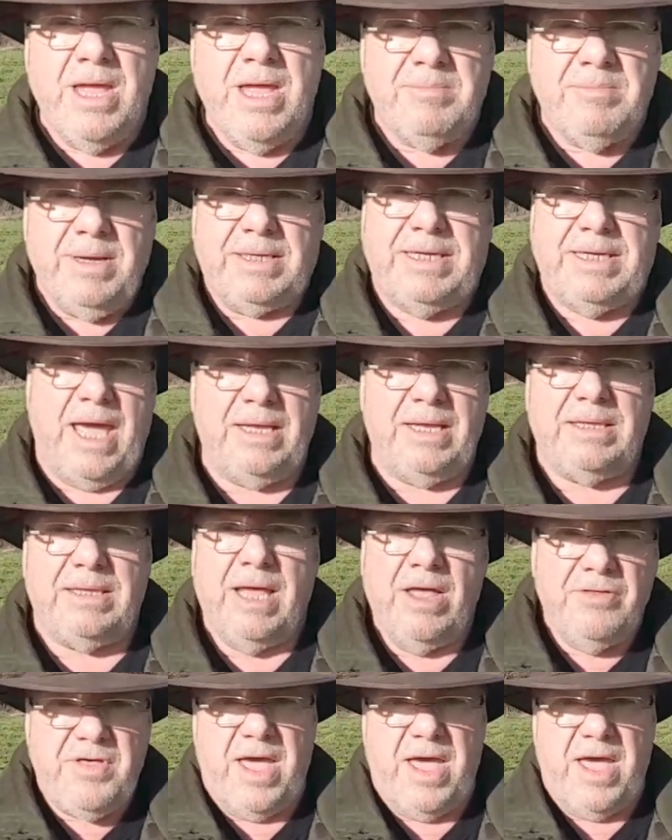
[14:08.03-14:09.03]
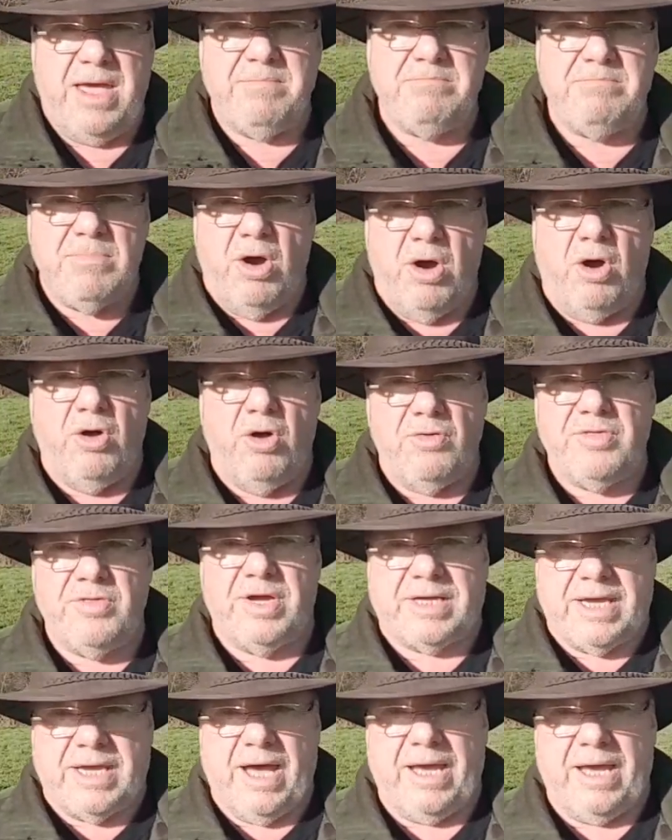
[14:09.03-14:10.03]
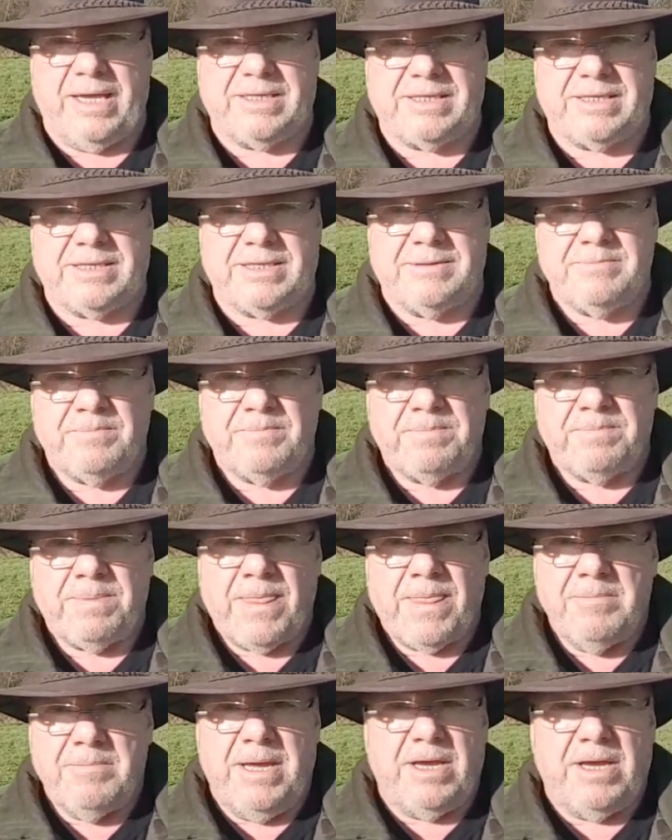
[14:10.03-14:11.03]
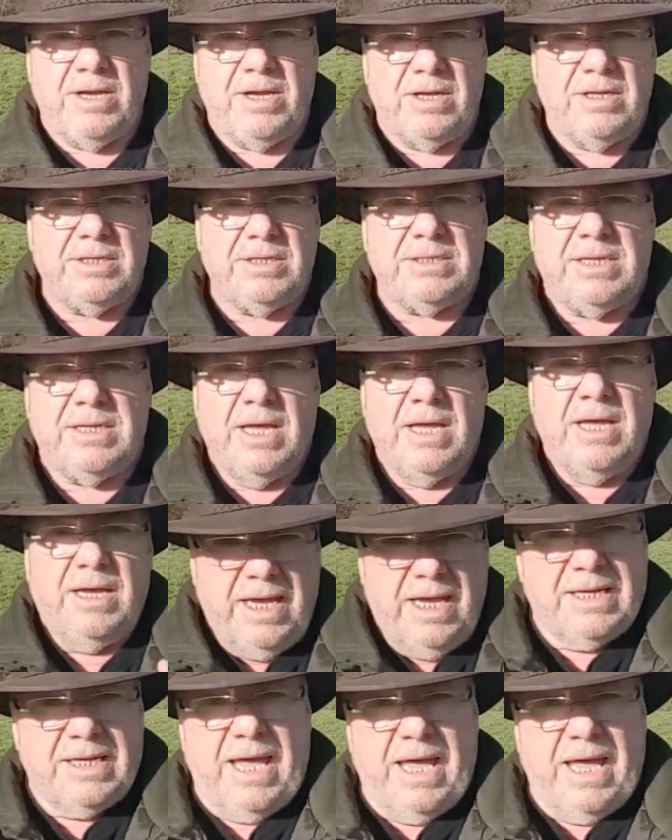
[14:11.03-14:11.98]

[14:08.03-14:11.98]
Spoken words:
but get them on the case. Because in